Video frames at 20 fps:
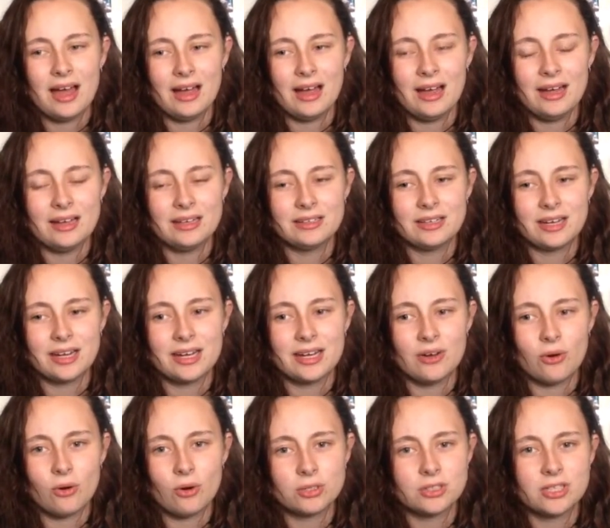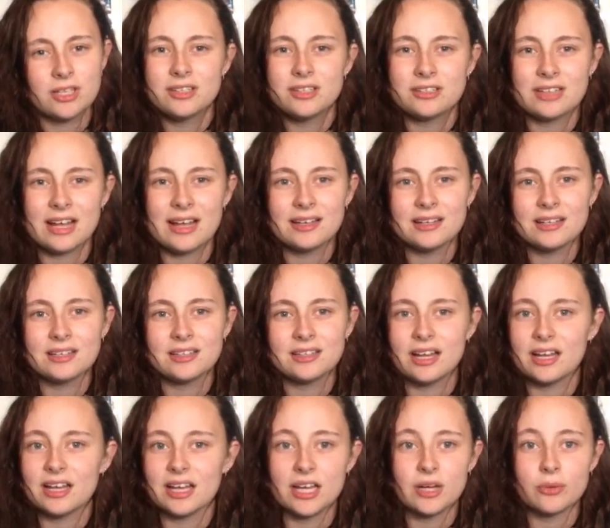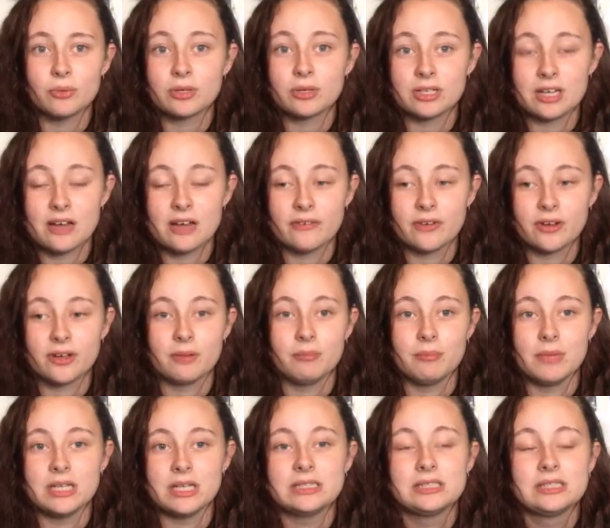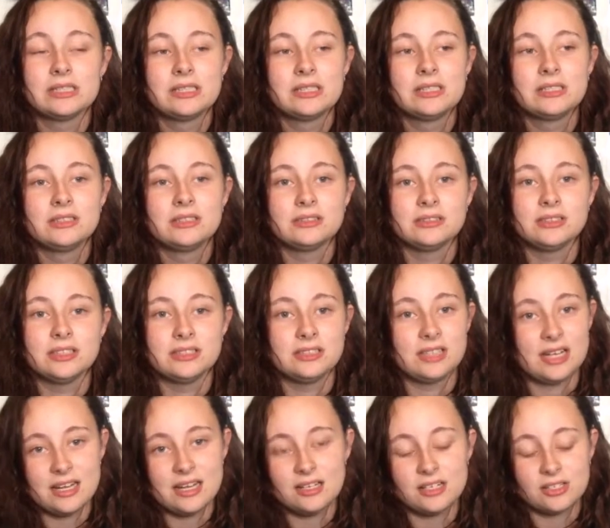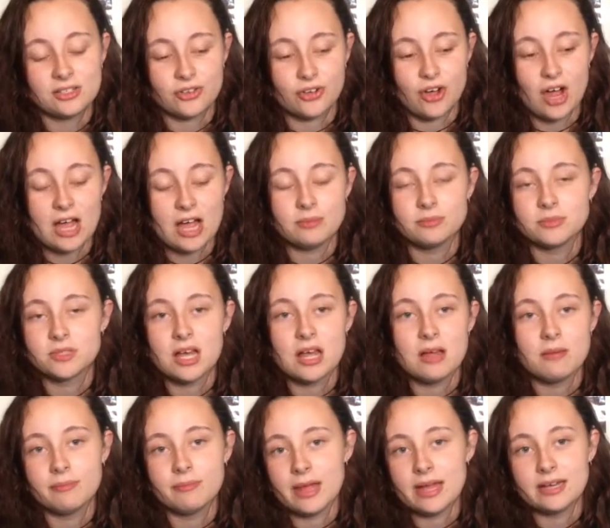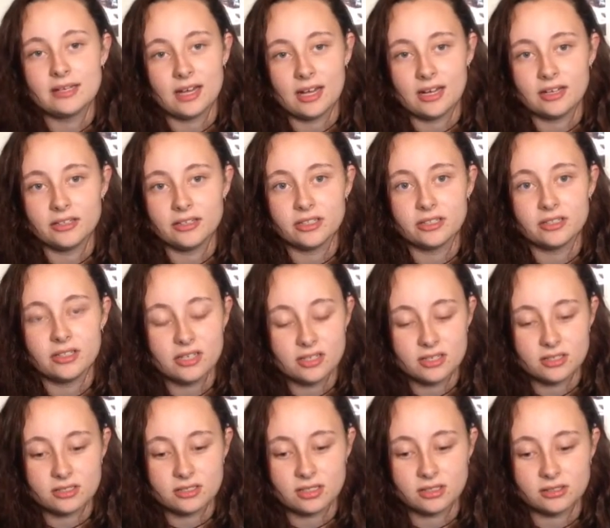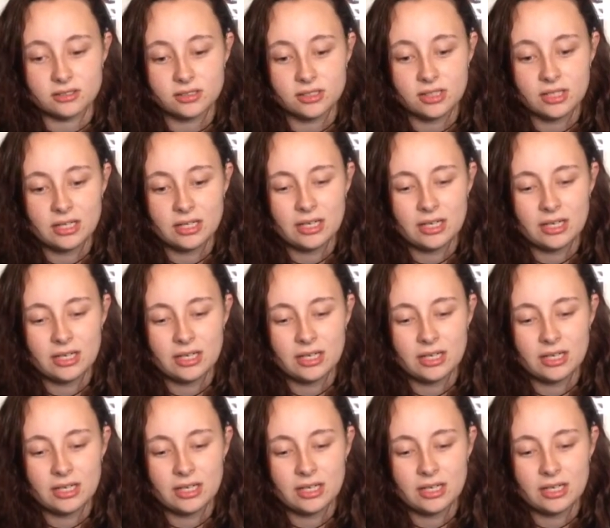And he also stated that he would never commit these heinous crimes and maintain his innocence.